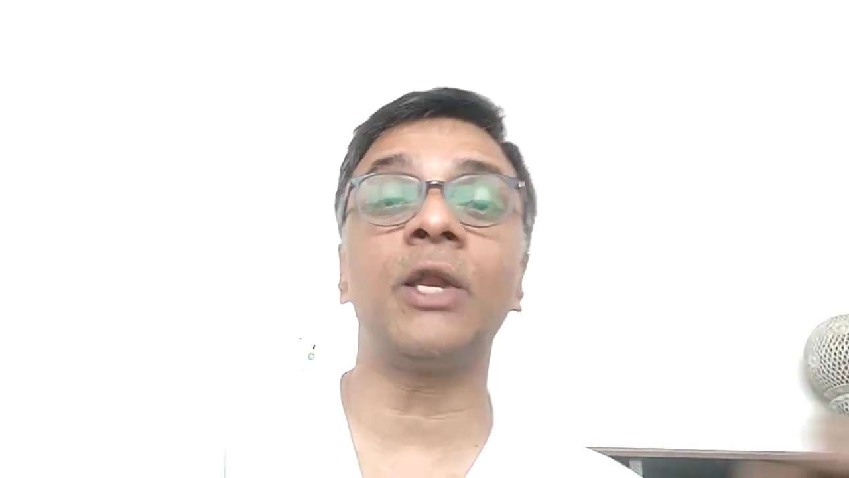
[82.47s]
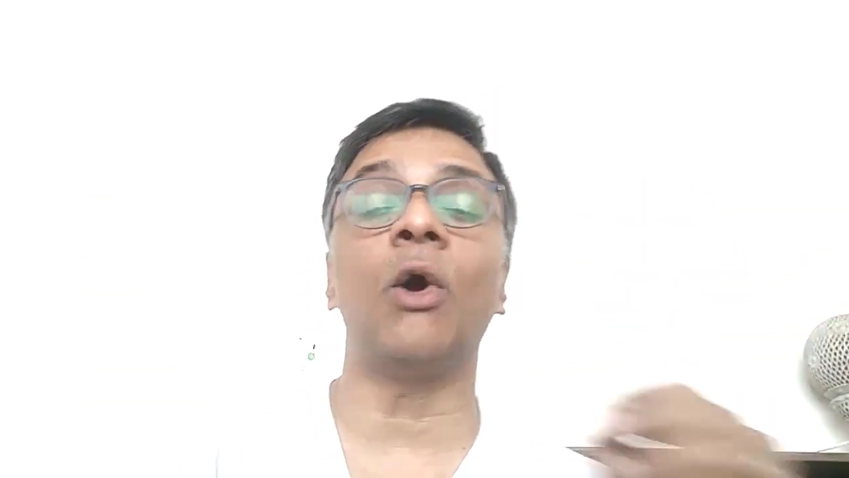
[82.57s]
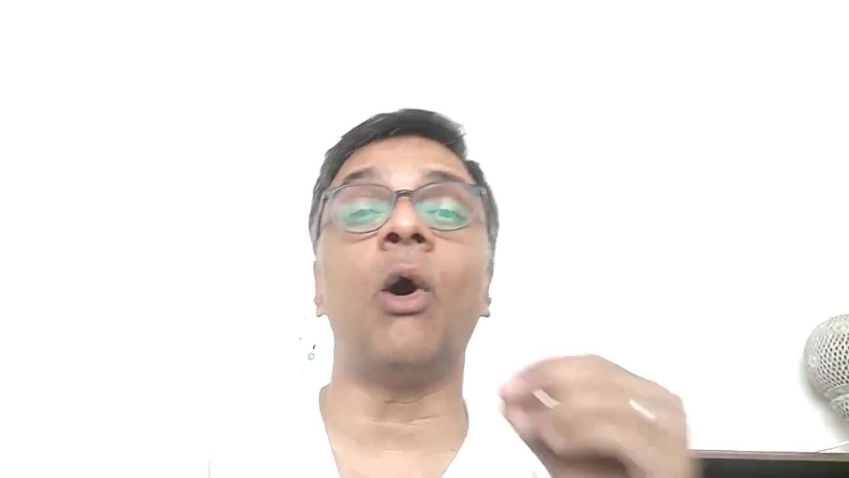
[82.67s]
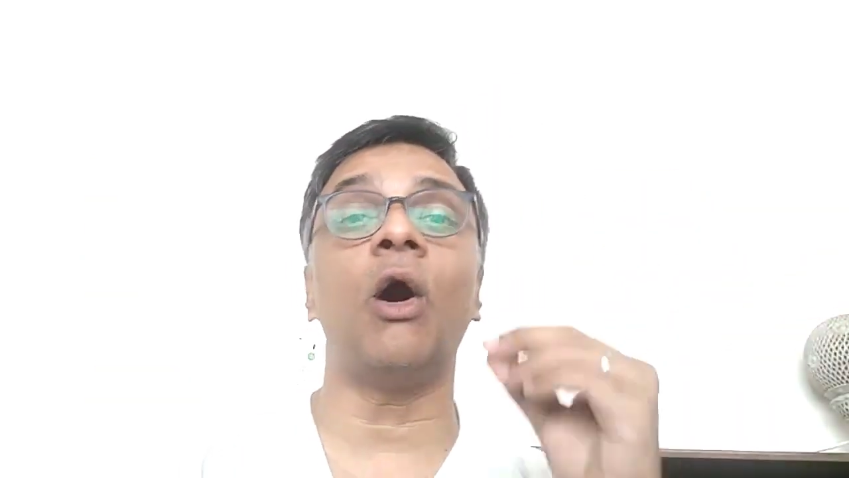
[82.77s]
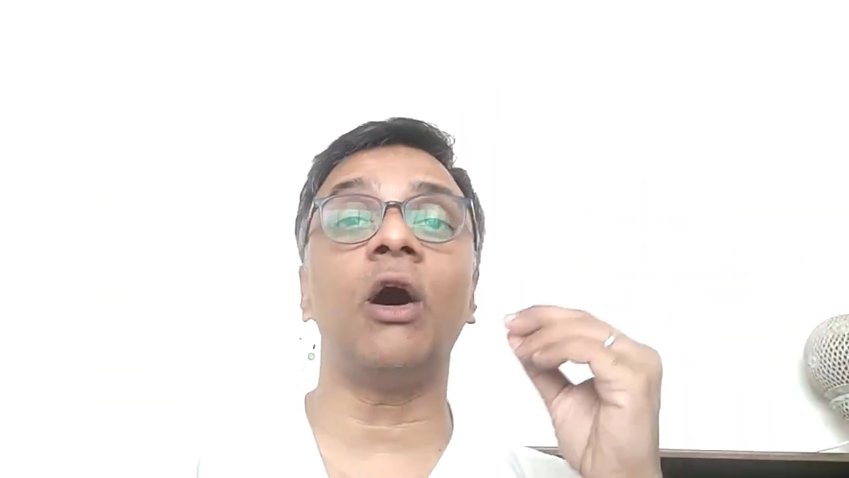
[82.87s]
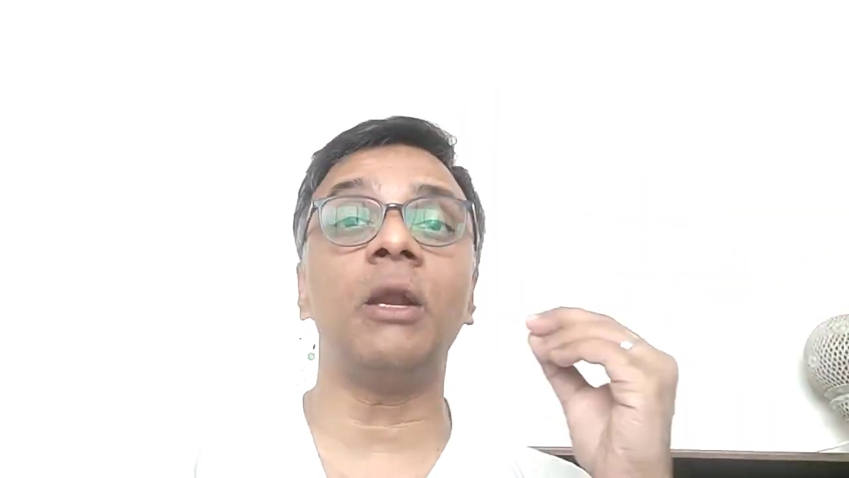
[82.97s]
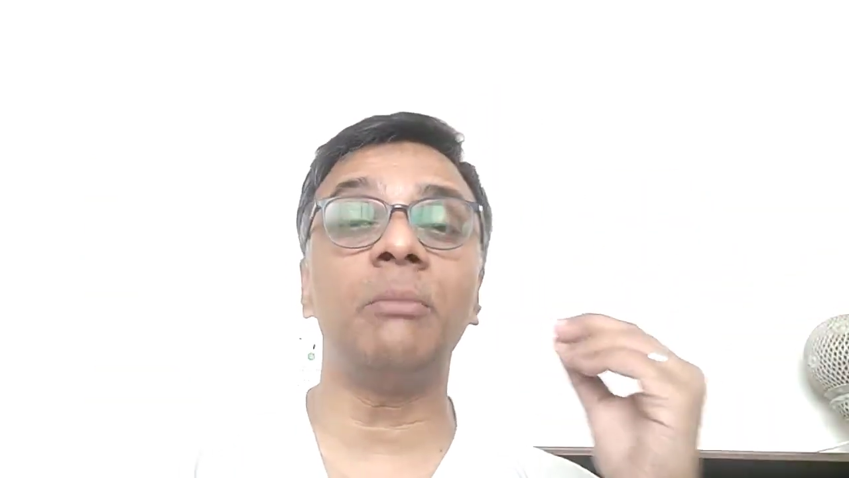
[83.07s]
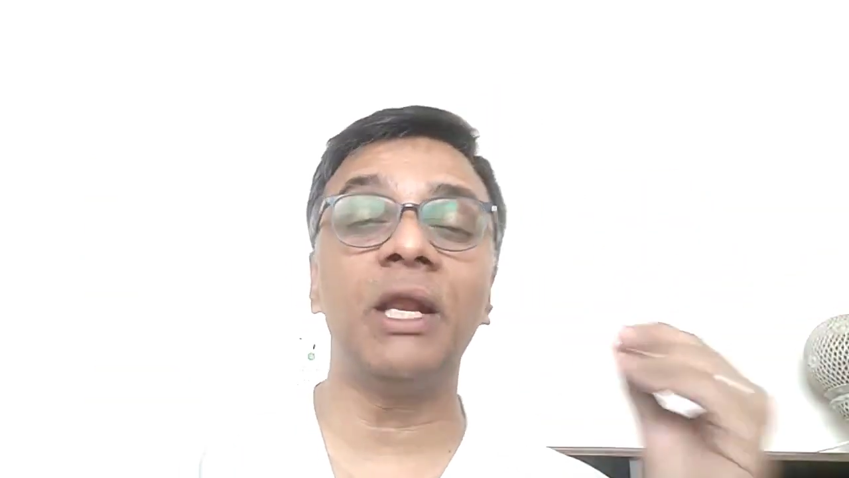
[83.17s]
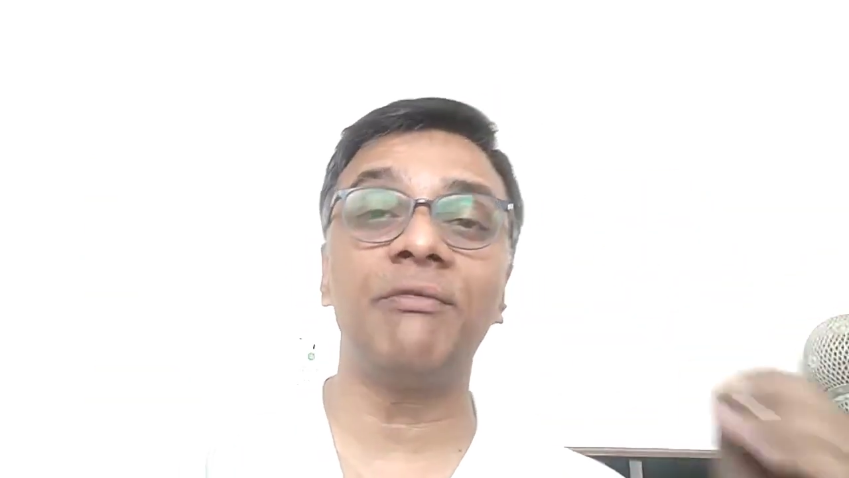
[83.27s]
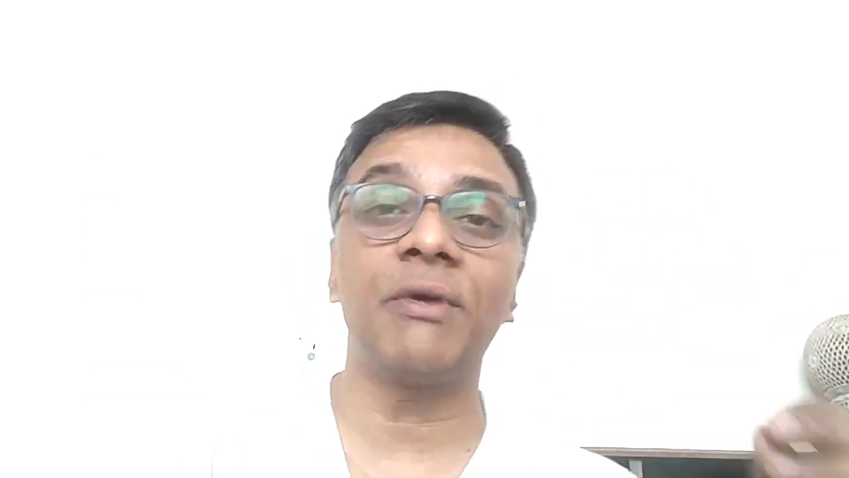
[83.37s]
and all
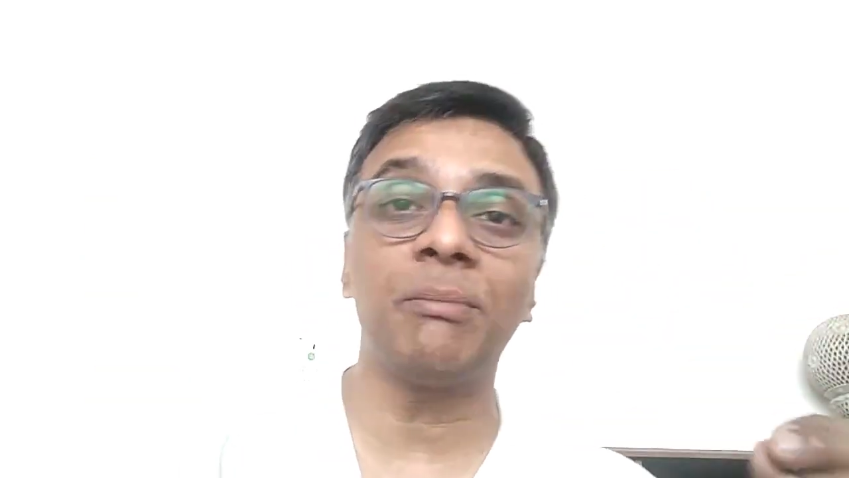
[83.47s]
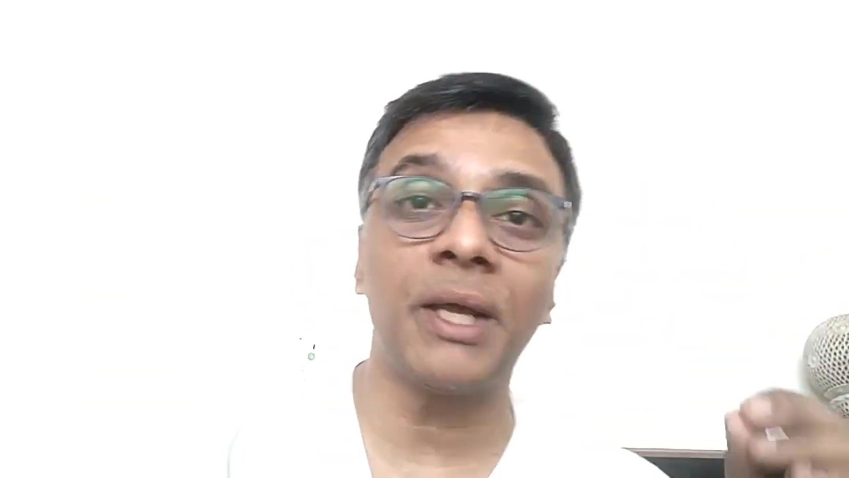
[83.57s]
malefic